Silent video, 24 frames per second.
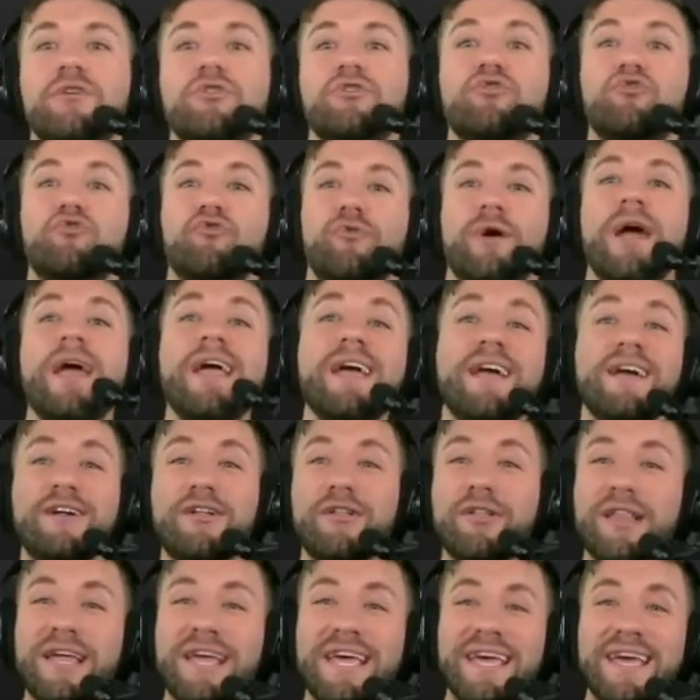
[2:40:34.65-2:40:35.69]
Drake
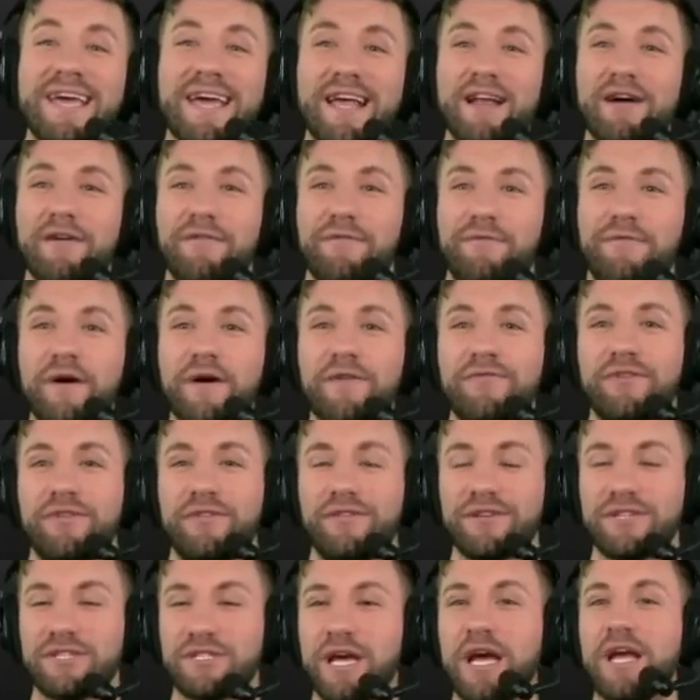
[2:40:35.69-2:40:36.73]
Clee in a fifth to
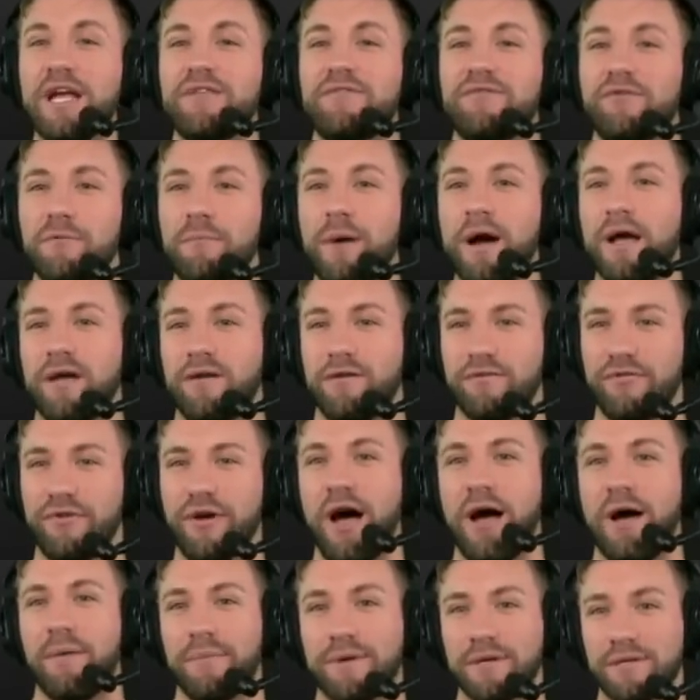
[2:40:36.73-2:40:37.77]
the Saints for Michael
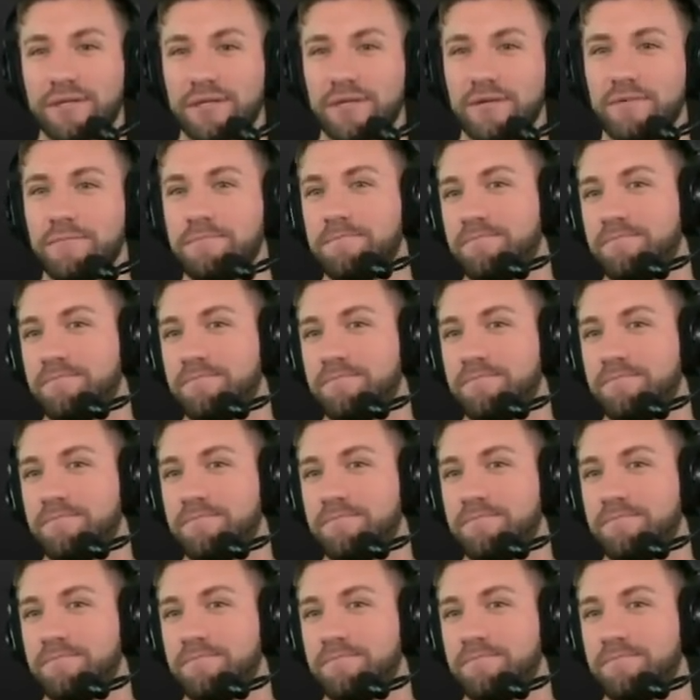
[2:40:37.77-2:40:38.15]
Thomas.